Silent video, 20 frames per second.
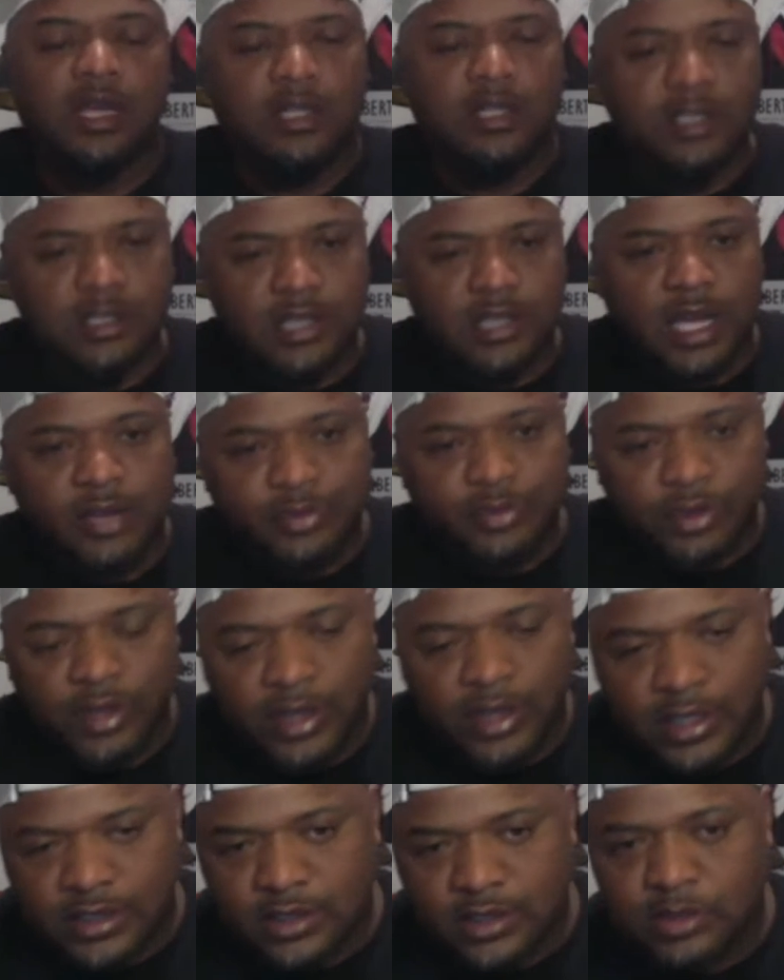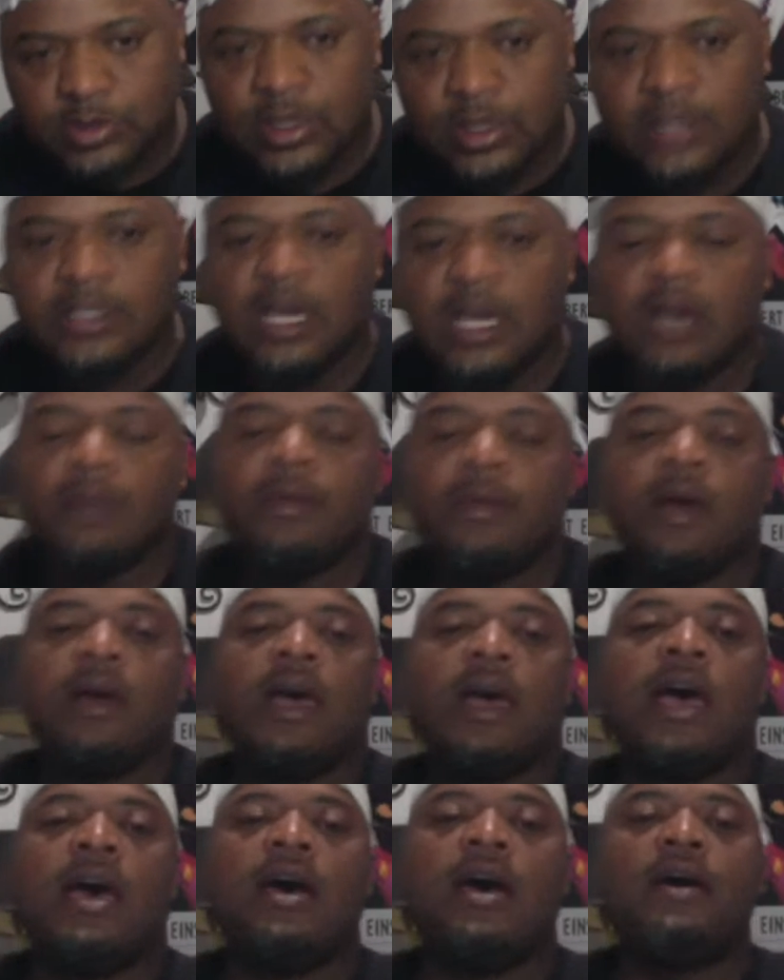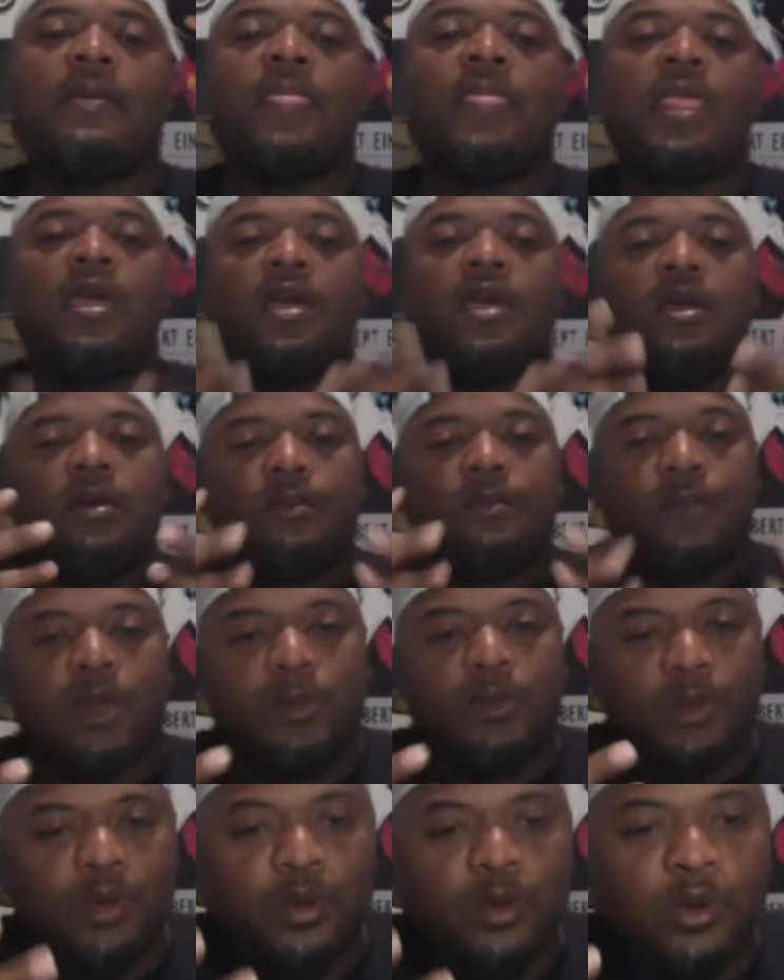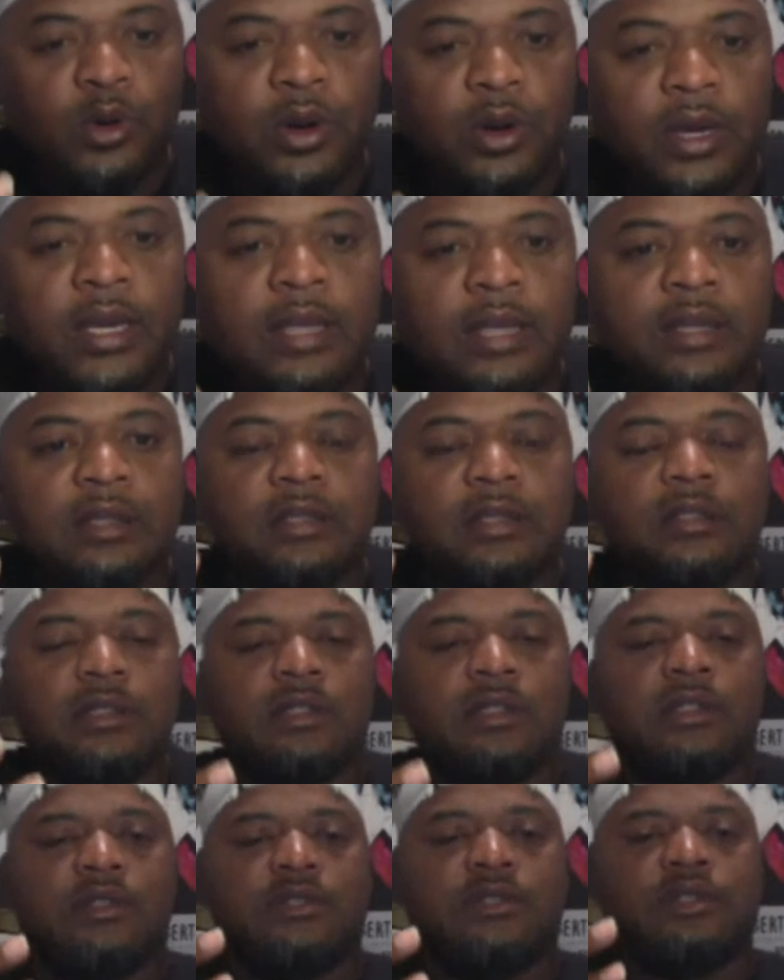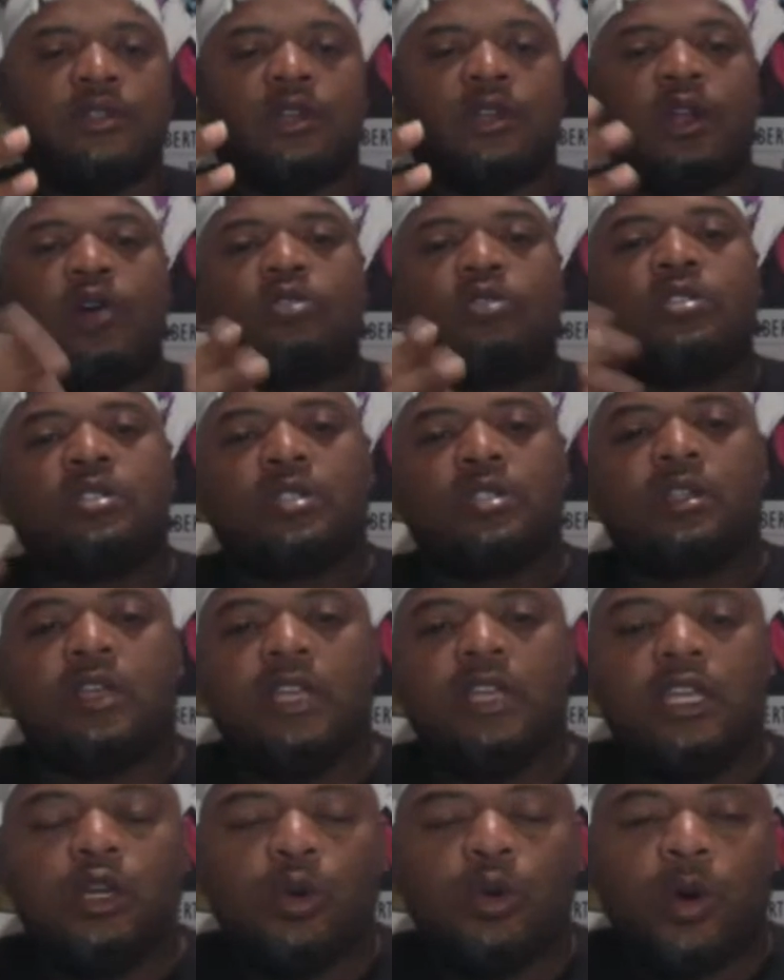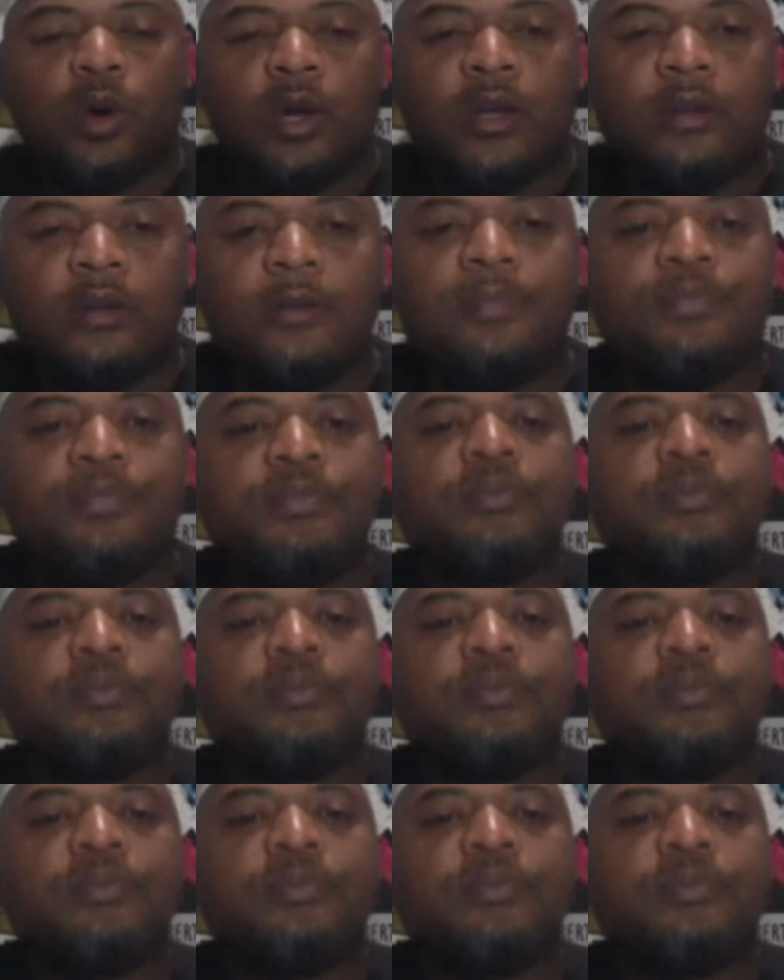Just like, for instance, when they talk about how people who are in the closer to the equator,